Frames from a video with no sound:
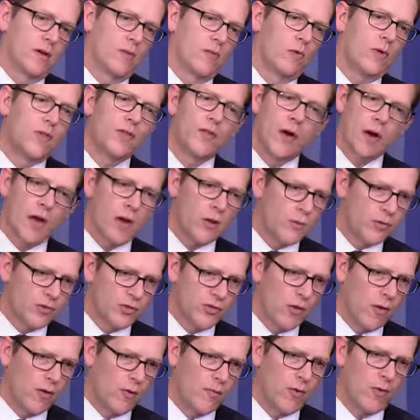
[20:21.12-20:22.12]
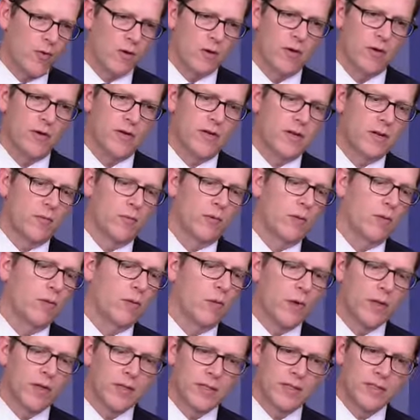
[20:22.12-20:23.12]
we thought it was so important and we
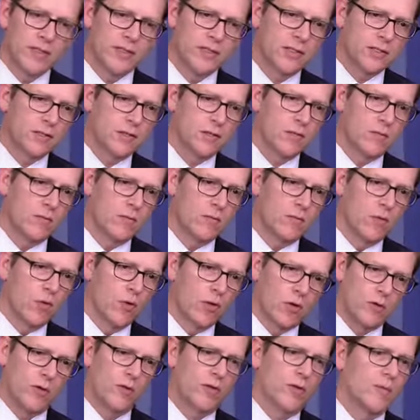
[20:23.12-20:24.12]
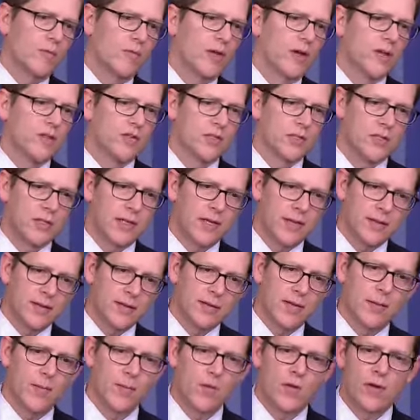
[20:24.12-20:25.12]
were willing to work with the president and
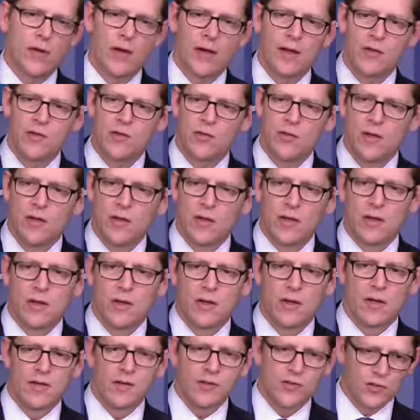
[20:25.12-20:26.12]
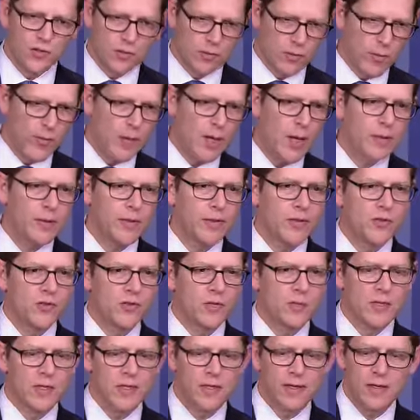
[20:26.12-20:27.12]
the Democrats, this is the
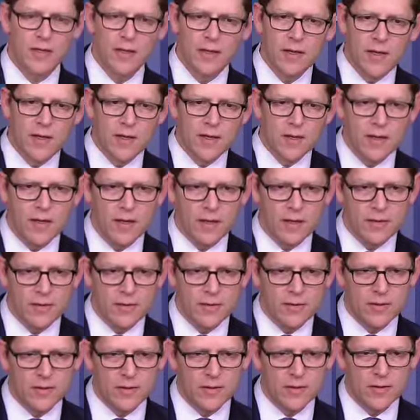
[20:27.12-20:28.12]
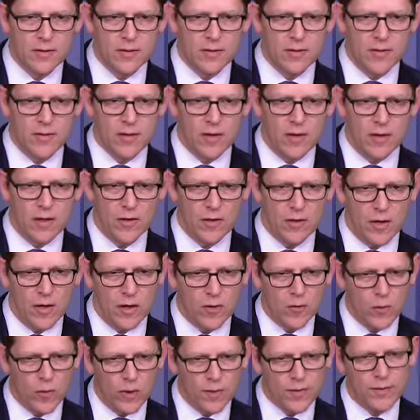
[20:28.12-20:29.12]
Republicans speaking,
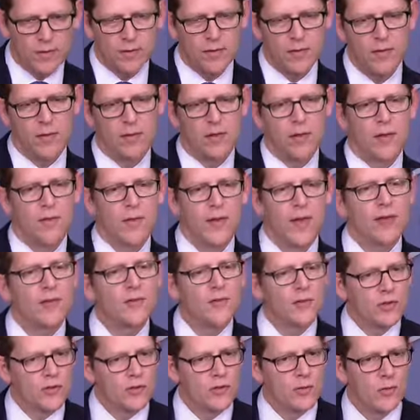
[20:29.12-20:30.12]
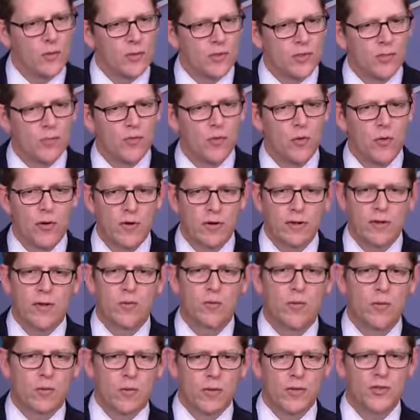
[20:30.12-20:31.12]
on what, you know, they insisted was important,
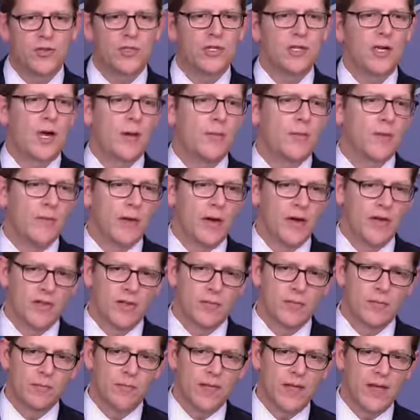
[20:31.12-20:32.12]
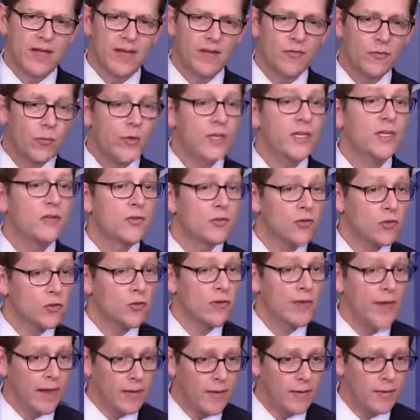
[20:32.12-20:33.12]
and we reached a compromise. And if we can
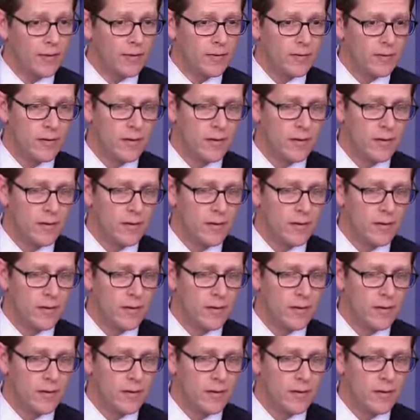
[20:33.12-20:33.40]
do that,